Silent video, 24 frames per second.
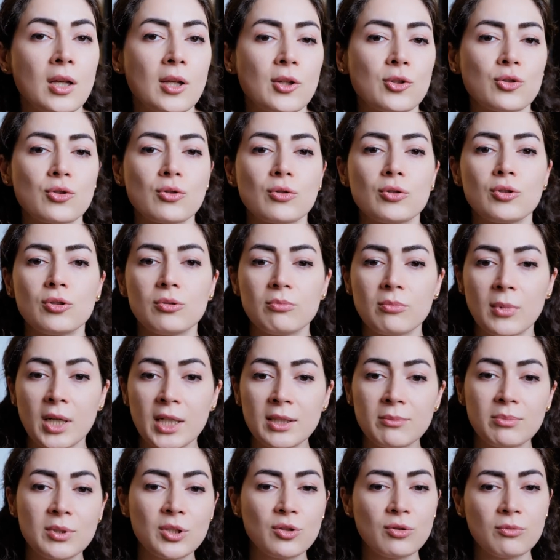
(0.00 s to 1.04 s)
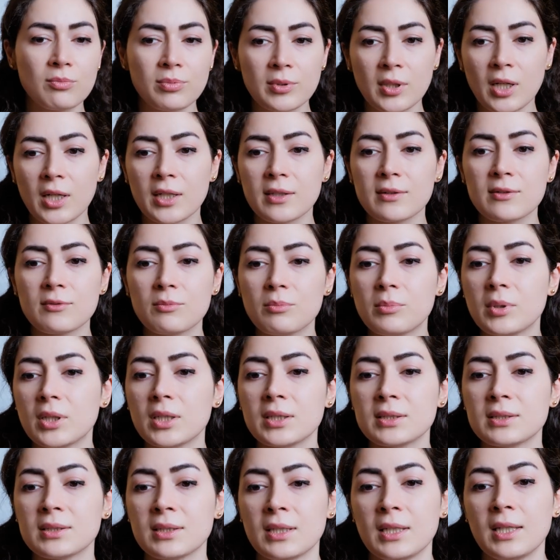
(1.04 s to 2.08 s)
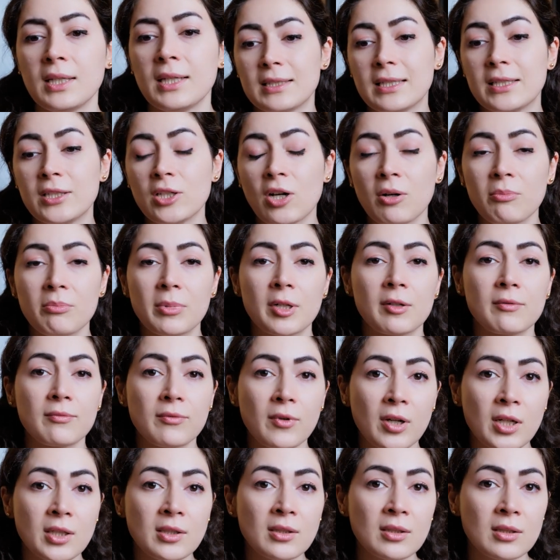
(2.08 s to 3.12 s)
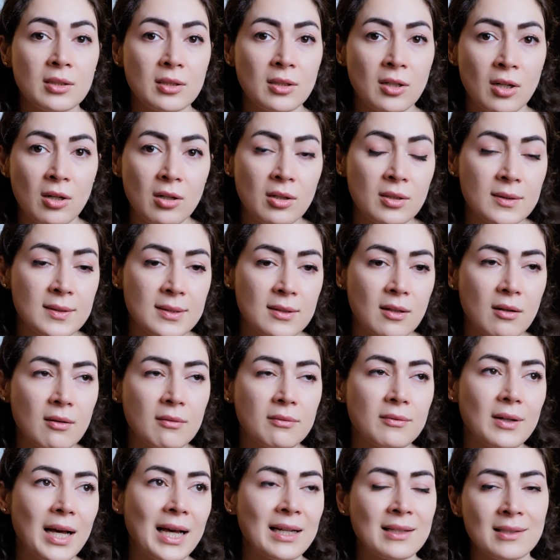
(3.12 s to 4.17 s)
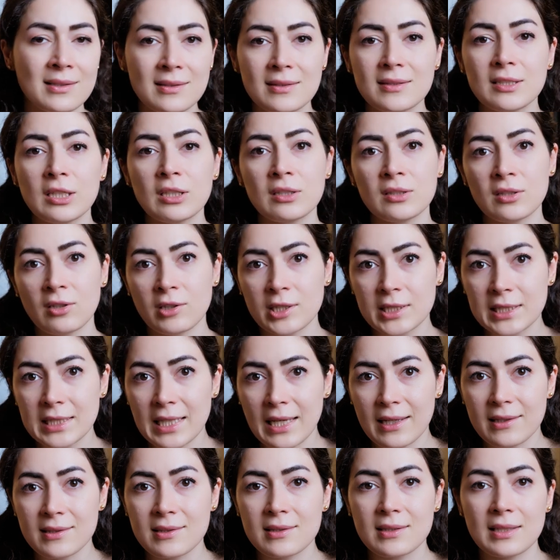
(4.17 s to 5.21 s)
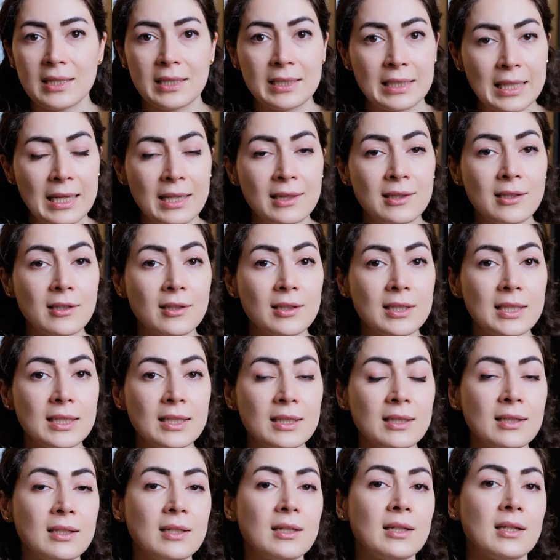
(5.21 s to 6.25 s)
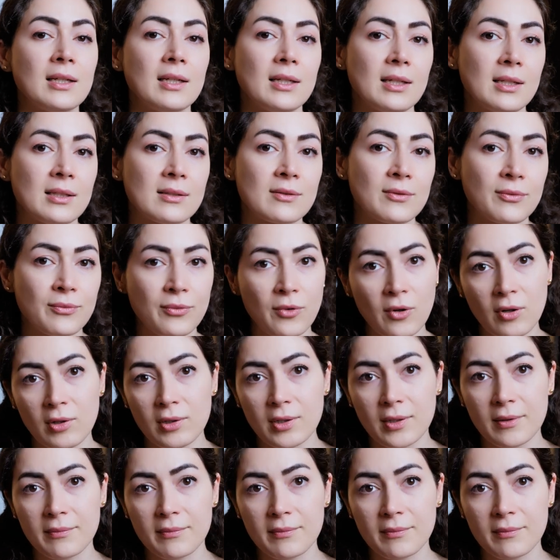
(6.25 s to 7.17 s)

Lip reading: So you might be surprised, but the number one cause of accidental deaths in elderly is fall.